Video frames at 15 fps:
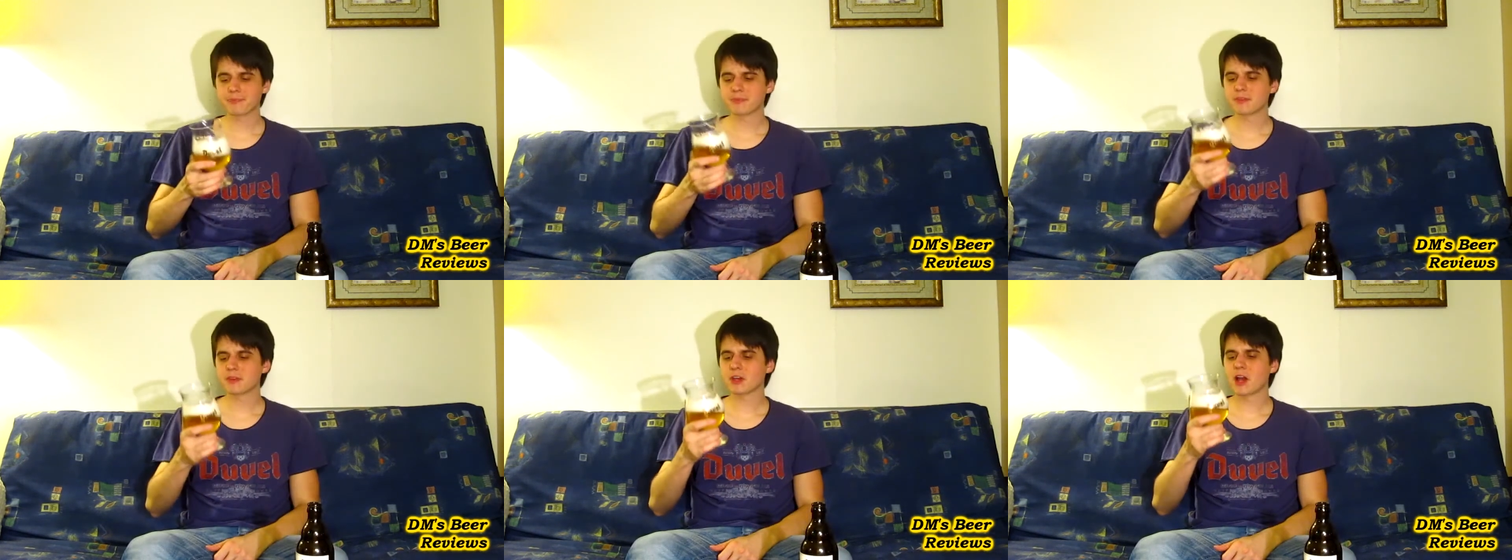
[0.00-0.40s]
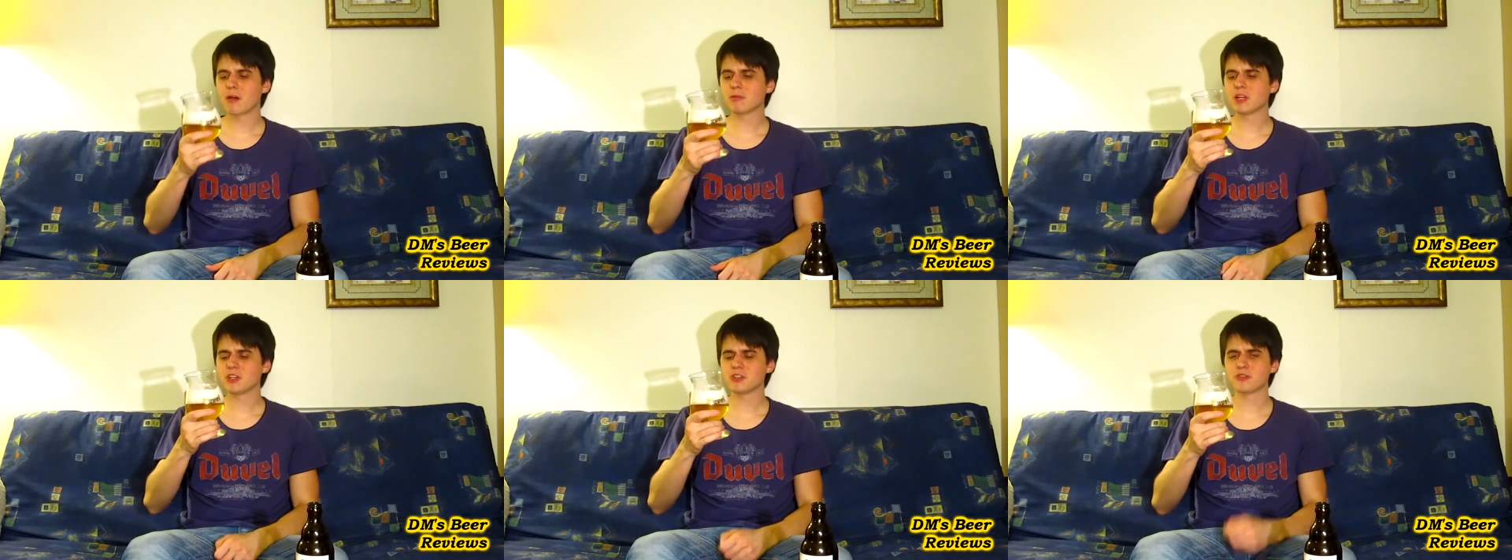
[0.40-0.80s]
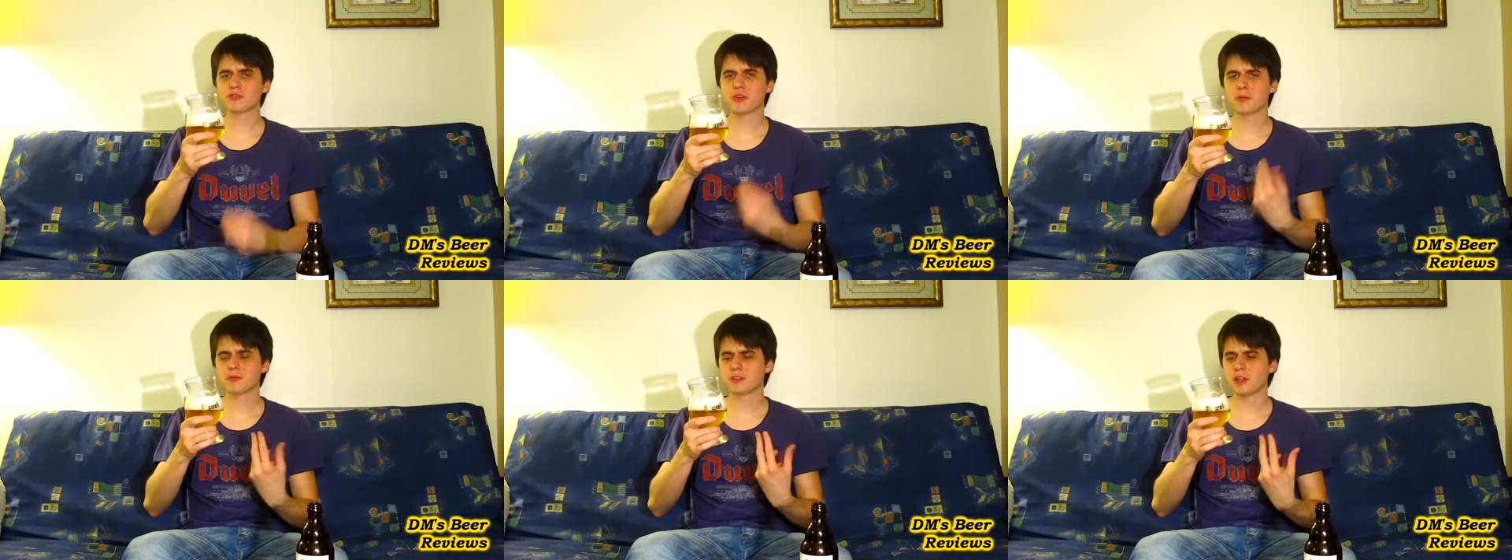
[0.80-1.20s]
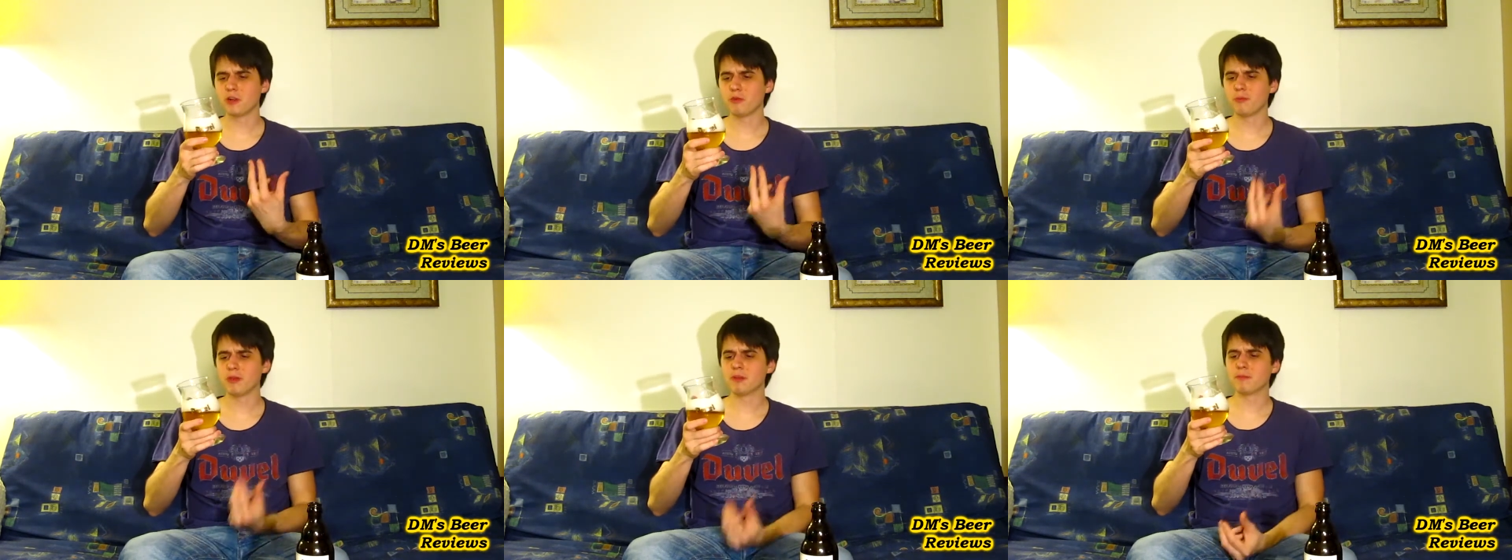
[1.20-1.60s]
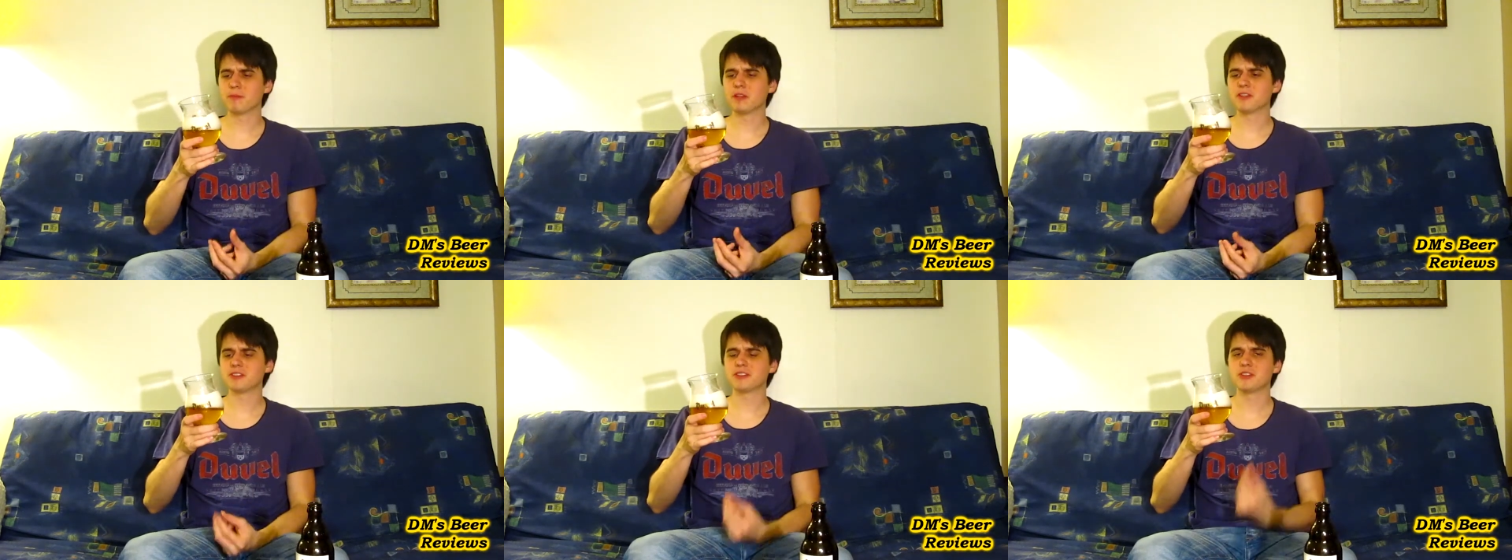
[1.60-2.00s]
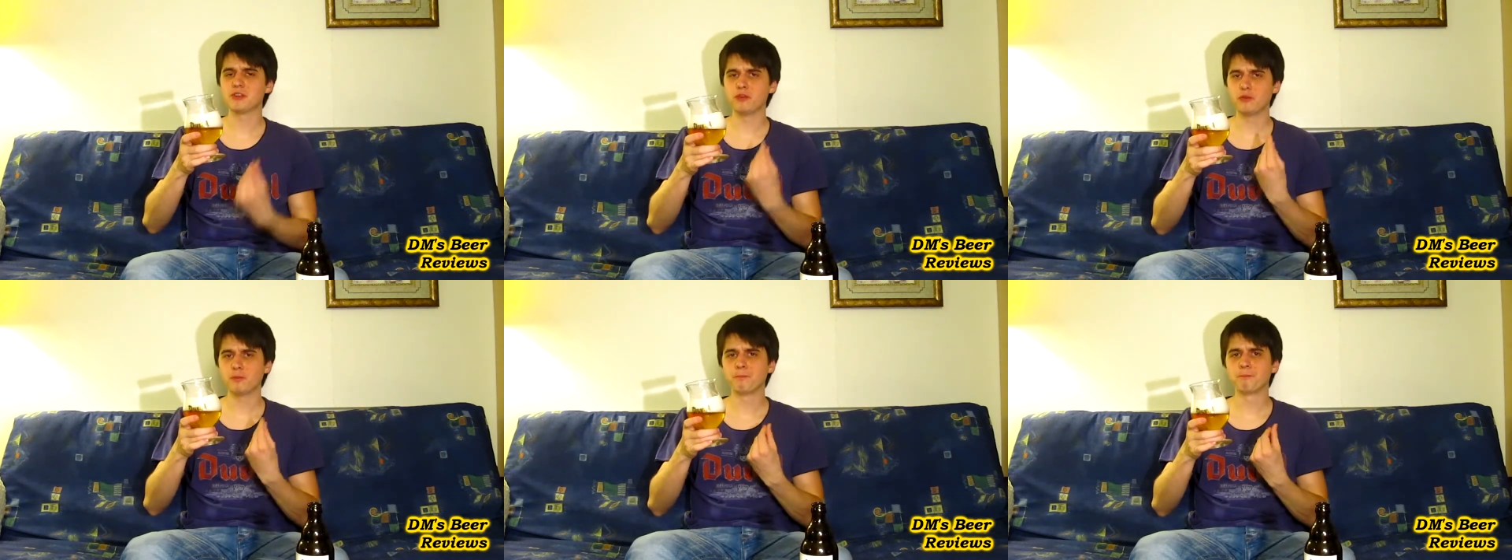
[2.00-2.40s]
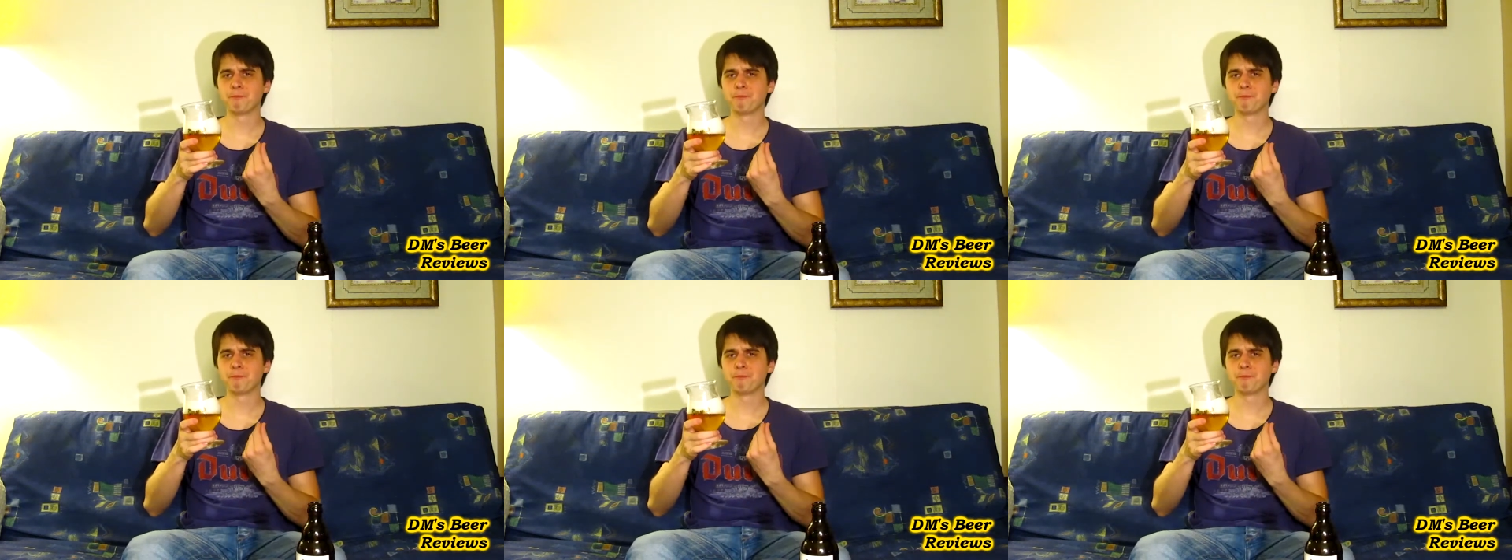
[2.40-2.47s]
The carbonation drops a little bit, but it's still